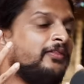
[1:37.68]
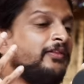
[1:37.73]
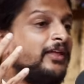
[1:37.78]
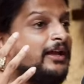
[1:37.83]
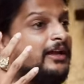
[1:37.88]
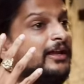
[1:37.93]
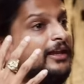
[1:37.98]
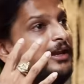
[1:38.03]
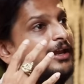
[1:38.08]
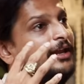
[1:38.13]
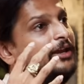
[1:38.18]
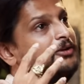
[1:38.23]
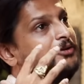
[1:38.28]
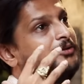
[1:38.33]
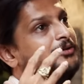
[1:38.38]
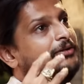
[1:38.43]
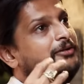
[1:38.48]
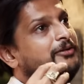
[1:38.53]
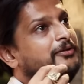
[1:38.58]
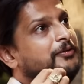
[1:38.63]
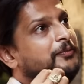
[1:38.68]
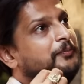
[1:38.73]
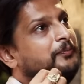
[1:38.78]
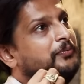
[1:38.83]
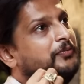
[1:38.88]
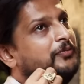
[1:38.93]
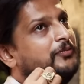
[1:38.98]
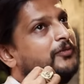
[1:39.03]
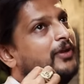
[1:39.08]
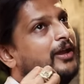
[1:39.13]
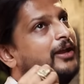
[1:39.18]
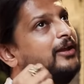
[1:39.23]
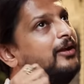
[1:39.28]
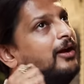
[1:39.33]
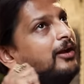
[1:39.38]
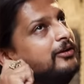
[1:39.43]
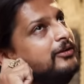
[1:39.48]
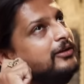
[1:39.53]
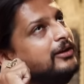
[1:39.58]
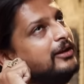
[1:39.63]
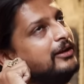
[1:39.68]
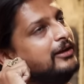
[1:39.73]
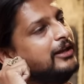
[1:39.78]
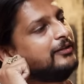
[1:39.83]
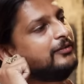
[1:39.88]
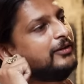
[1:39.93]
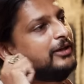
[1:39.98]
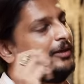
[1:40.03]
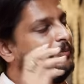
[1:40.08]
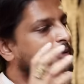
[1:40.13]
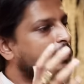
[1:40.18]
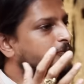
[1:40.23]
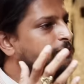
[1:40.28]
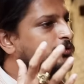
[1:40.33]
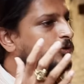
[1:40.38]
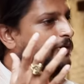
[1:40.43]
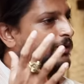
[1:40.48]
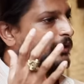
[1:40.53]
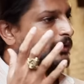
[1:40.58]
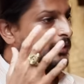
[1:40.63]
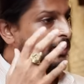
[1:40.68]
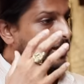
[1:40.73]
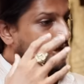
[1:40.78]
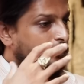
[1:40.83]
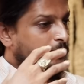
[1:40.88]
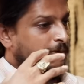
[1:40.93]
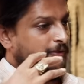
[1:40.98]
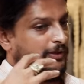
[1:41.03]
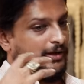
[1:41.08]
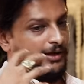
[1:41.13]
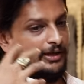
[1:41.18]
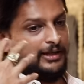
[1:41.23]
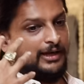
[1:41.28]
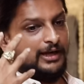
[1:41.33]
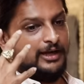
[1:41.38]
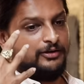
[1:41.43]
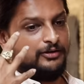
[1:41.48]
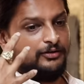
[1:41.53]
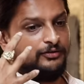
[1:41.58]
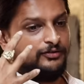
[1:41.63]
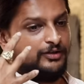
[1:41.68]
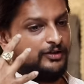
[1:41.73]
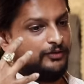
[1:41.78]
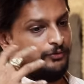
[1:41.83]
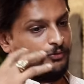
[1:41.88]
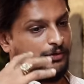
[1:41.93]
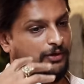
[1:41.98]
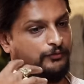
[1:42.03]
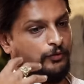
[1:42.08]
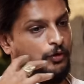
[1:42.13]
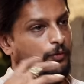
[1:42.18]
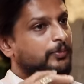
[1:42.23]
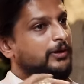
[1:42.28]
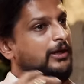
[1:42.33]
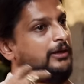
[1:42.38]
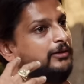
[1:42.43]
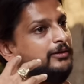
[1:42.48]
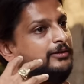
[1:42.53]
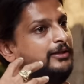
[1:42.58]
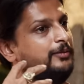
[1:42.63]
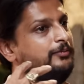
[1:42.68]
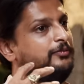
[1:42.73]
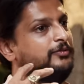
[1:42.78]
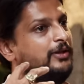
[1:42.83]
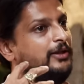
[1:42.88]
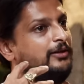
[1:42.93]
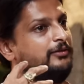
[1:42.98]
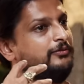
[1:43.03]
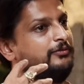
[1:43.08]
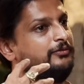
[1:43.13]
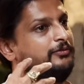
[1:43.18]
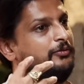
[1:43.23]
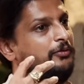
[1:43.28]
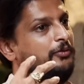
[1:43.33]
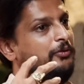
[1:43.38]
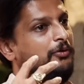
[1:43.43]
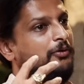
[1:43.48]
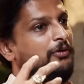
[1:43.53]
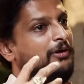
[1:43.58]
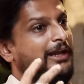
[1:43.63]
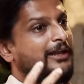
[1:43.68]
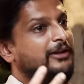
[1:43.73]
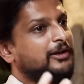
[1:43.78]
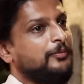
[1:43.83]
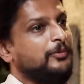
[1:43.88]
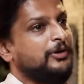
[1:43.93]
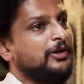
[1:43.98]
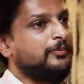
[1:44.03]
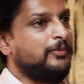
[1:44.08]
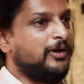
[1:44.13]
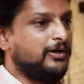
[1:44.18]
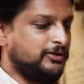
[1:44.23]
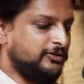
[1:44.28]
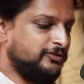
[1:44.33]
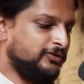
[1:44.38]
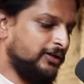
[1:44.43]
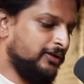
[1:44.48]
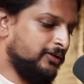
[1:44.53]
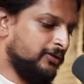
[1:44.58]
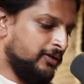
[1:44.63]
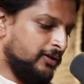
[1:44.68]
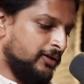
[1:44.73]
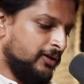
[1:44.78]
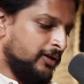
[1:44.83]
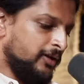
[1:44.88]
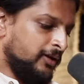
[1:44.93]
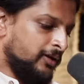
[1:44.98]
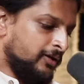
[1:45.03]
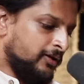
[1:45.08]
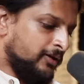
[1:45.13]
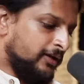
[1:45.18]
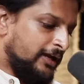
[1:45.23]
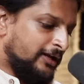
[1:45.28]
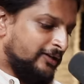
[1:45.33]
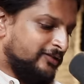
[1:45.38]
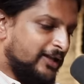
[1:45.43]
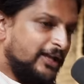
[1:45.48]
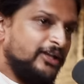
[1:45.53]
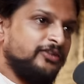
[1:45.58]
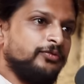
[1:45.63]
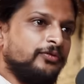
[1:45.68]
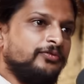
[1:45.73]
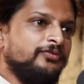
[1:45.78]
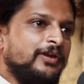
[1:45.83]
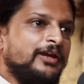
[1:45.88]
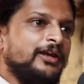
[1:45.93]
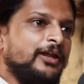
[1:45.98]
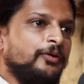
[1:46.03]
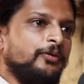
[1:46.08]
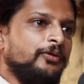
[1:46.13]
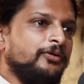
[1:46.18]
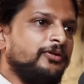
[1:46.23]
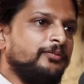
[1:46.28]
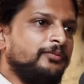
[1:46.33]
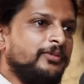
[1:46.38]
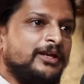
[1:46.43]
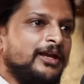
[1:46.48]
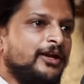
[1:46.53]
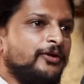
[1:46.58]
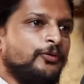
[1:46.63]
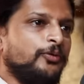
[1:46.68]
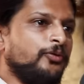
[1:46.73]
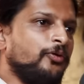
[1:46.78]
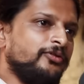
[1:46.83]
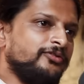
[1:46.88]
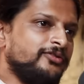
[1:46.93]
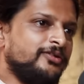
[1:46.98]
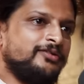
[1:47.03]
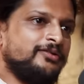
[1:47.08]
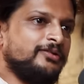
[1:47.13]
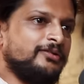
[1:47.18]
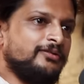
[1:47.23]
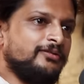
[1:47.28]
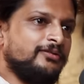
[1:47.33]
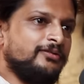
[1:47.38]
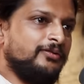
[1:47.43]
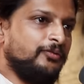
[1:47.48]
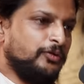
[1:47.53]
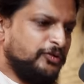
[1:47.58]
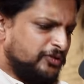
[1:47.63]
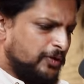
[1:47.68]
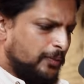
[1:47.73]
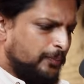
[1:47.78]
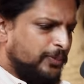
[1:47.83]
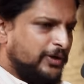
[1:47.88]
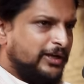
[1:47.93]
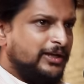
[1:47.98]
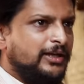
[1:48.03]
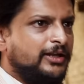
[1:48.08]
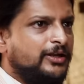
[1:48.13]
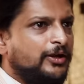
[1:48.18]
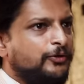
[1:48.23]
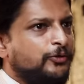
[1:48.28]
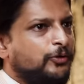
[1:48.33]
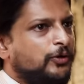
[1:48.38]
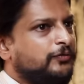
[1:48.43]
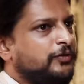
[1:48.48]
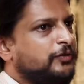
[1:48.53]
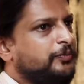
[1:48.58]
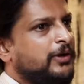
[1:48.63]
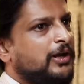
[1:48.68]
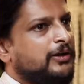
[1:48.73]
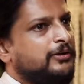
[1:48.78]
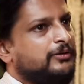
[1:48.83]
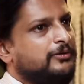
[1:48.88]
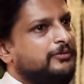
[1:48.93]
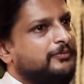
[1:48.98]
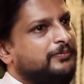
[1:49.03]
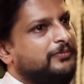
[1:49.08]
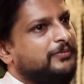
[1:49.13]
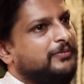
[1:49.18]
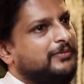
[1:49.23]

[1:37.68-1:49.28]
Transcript: There are great, um, I can't recollect the name, I'm sorry. But there are great rishis who have operated themselves, or like Ramana Maharishi, and sex for feeding on him. He had no consciousness. He was completely in control of his prana.